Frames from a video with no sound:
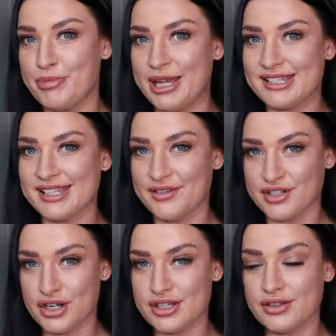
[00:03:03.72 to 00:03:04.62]
the bits that I've
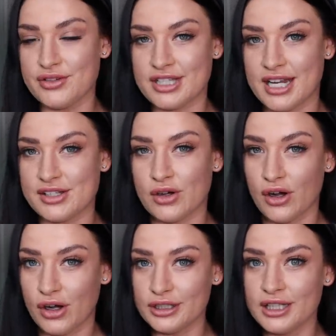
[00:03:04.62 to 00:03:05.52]
chosen for today's
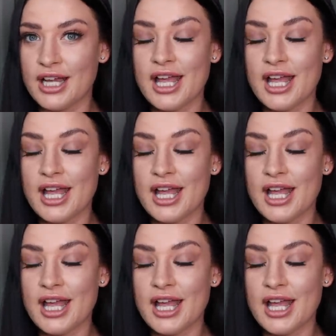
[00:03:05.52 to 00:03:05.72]
haul.